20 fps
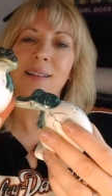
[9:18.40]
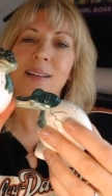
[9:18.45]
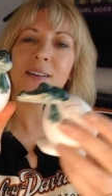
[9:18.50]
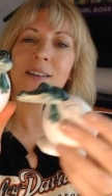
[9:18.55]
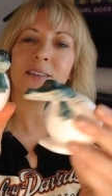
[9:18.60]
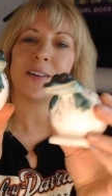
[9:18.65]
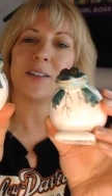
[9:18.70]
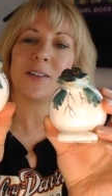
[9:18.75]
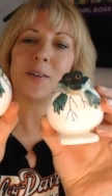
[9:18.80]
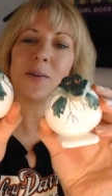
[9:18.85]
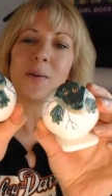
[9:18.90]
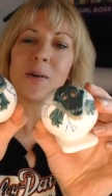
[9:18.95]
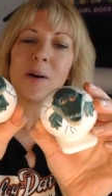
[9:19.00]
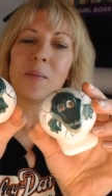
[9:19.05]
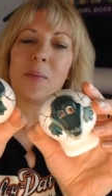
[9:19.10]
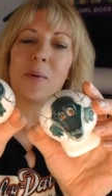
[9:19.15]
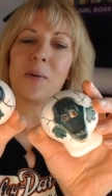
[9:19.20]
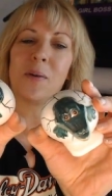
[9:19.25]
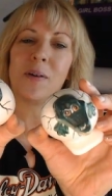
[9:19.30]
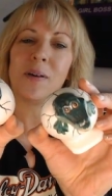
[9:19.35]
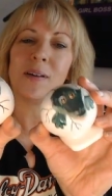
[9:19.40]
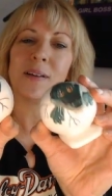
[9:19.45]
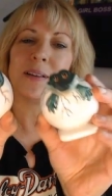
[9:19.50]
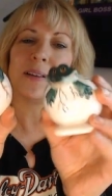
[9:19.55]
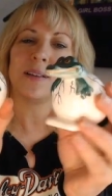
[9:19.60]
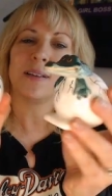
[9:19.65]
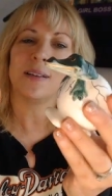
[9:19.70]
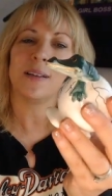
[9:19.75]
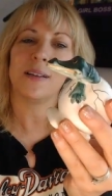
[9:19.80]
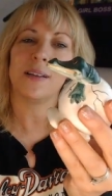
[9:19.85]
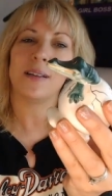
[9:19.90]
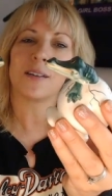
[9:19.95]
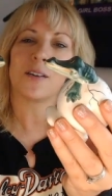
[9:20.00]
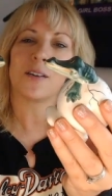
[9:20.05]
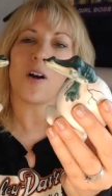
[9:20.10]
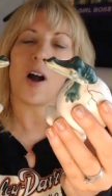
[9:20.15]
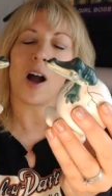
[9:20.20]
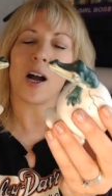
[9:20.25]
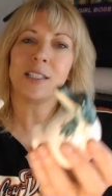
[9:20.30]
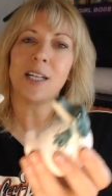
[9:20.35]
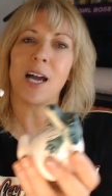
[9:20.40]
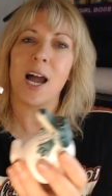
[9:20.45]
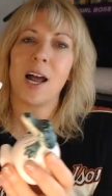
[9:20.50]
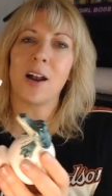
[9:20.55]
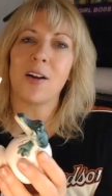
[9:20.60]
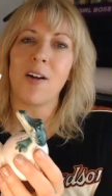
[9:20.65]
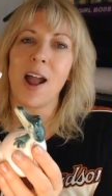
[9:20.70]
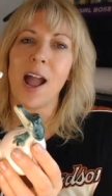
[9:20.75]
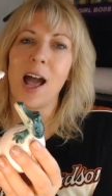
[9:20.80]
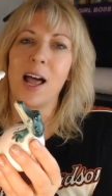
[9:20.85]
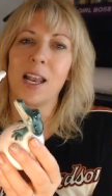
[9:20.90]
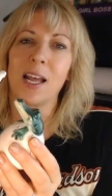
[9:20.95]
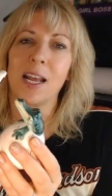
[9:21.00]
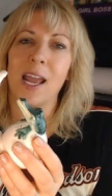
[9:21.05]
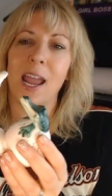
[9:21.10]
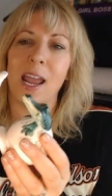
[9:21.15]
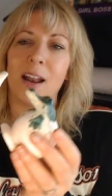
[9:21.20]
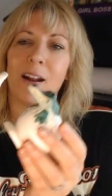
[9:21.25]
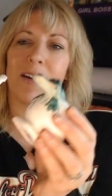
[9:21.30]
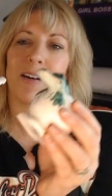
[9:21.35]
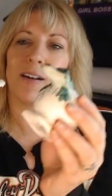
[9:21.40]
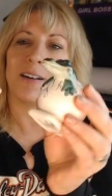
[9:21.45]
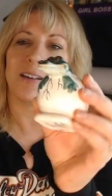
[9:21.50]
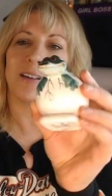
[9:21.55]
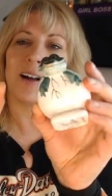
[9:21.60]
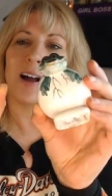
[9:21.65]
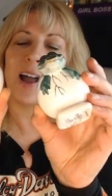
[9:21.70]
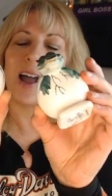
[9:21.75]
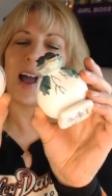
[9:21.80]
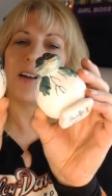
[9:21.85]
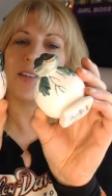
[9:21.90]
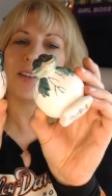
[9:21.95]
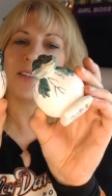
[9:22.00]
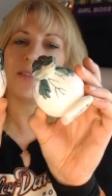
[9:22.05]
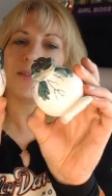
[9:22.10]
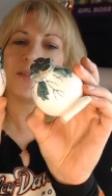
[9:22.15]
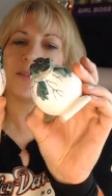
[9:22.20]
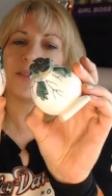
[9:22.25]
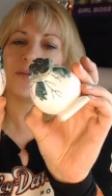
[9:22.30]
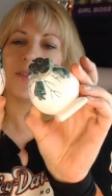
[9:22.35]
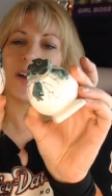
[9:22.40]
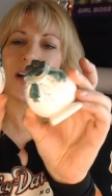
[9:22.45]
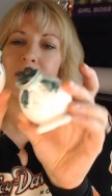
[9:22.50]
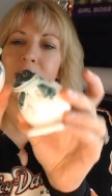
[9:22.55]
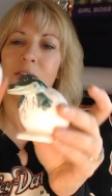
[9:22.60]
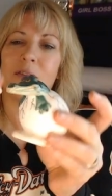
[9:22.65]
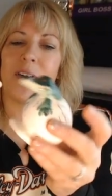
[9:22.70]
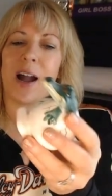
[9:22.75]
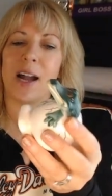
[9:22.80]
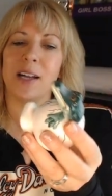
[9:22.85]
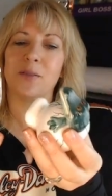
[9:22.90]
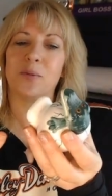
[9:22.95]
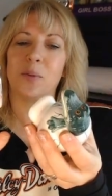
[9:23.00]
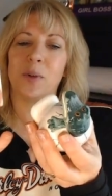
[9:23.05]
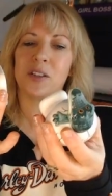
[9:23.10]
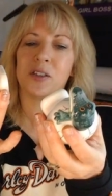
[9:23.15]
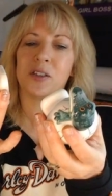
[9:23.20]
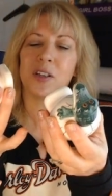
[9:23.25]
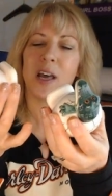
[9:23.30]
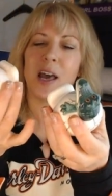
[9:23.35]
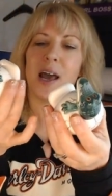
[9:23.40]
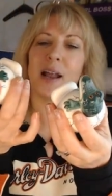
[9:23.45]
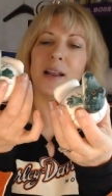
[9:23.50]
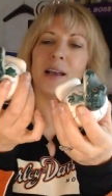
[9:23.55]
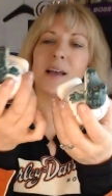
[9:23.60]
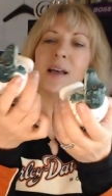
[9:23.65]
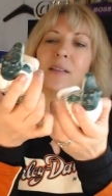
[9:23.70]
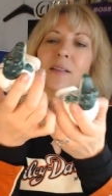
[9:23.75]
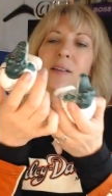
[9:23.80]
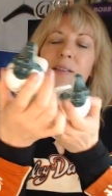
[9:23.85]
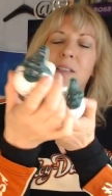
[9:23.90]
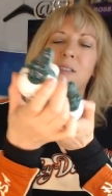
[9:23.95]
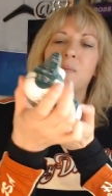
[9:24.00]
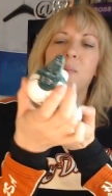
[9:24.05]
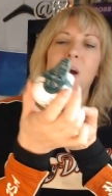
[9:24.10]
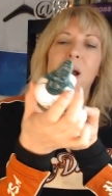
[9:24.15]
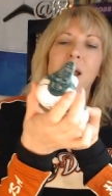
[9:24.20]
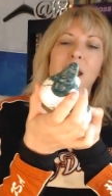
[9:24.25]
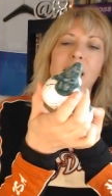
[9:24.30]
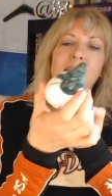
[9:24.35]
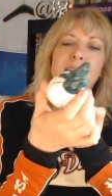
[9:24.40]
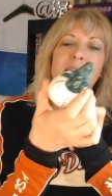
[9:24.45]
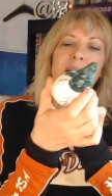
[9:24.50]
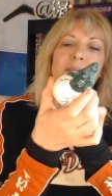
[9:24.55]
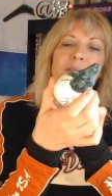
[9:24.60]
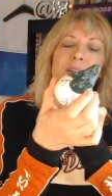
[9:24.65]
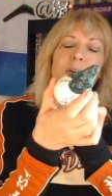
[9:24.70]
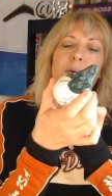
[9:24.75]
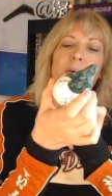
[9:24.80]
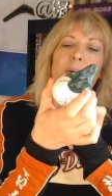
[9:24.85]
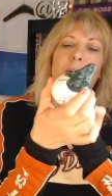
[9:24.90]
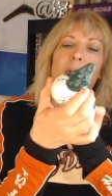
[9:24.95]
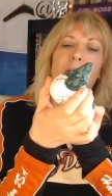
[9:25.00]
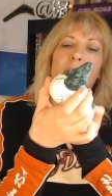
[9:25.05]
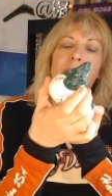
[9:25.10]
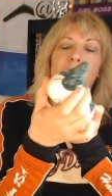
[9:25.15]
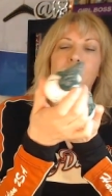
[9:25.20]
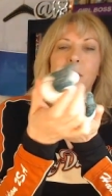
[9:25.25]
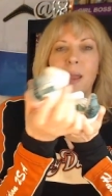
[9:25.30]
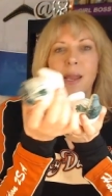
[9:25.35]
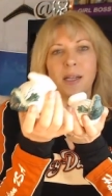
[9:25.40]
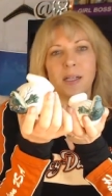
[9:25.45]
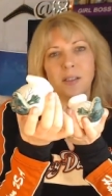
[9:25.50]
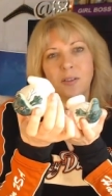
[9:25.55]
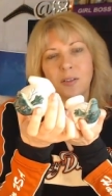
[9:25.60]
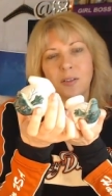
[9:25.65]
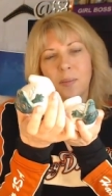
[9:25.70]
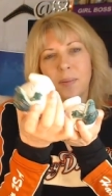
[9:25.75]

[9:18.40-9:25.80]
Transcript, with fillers: They're adorable. Crocodile or alligator. I haven't verified which yet. This is by a gift corp made in